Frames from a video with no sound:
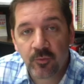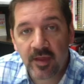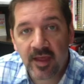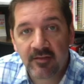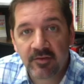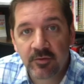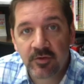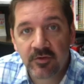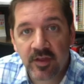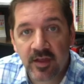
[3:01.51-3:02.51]
we have to
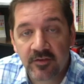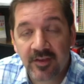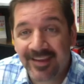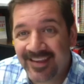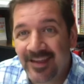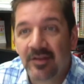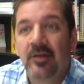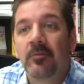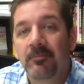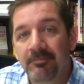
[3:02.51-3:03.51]
discuss. Again,
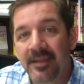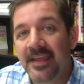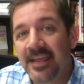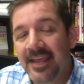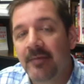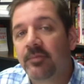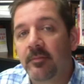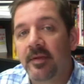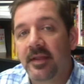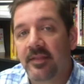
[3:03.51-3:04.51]
be
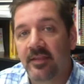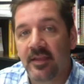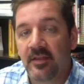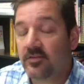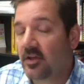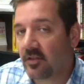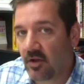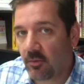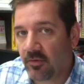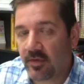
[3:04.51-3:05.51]
implementing these
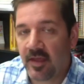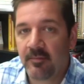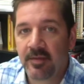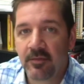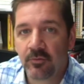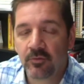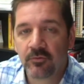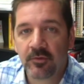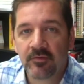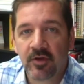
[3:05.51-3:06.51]
along with the AP
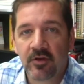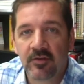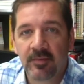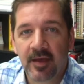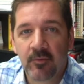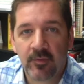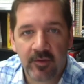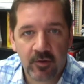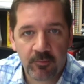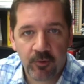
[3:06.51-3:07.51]
rules we've talked about when
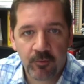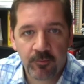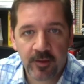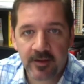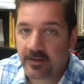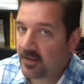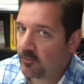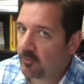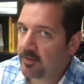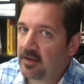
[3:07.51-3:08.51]
they're appropriate. They
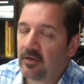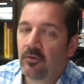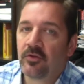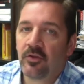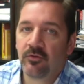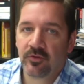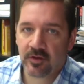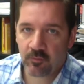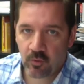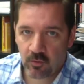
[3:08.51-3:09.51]
won't be used
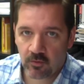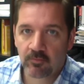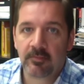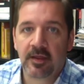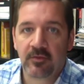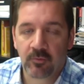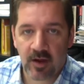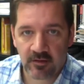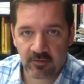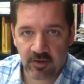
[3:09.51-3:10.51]
anymore because we're
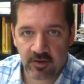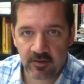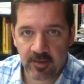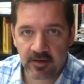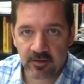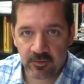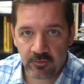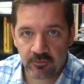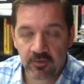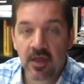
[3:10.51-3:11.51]
out of talking about
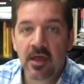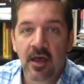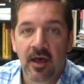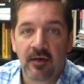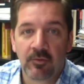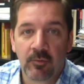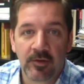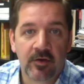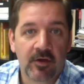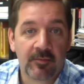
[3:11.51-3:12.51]
news. When we
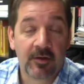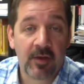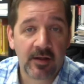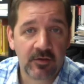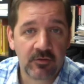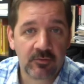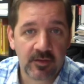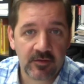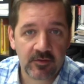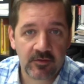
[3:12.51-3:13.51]
talk about writing news
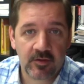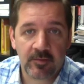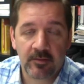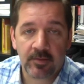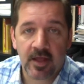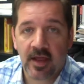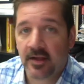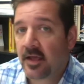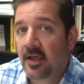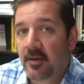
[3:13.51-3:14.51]
releases, they'll be applying,
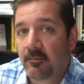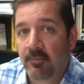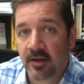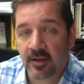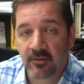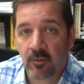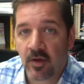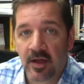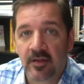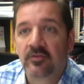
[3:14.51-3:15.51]
but
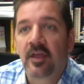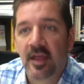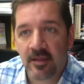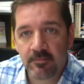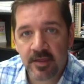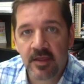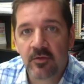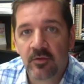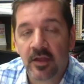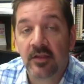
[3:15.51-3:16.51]
otherwise AP
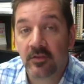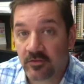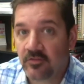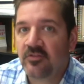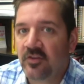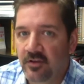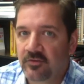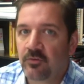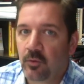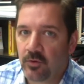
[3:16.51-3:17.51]
is just
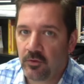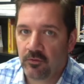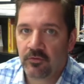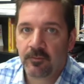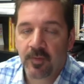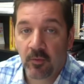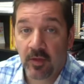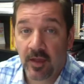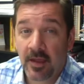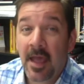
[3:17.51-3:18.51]
for news,
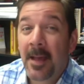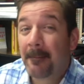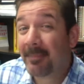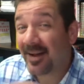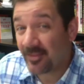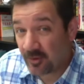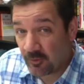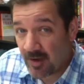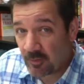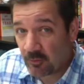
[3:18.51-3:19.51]
okay? But the
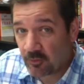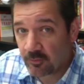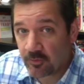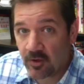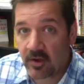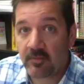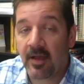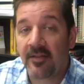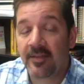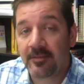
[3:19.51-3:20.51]
grammar rules we're talking
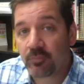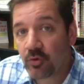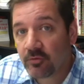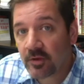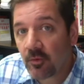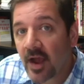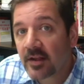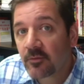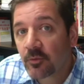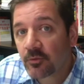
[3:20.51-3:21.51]
about, the improving
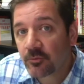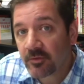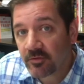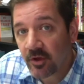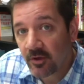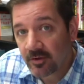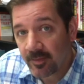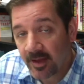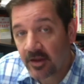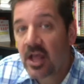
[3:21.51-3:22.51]
writing rules we've talked
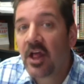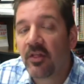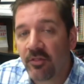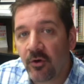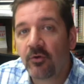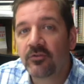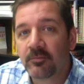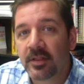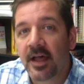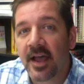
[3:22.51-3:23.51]
about, those
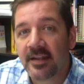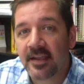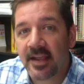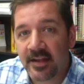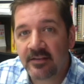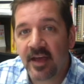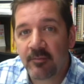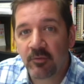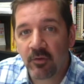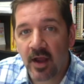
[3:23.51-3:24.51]
apply to any type
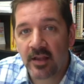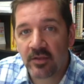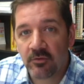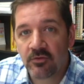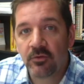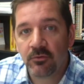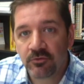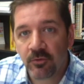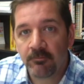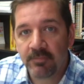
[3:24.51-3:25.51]
of writing you do,
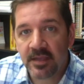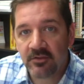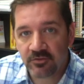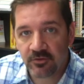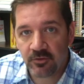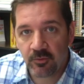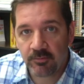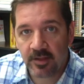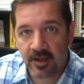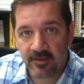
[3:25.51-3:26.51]
so be sure you
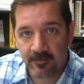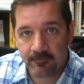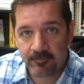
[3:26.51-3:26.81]
apply them,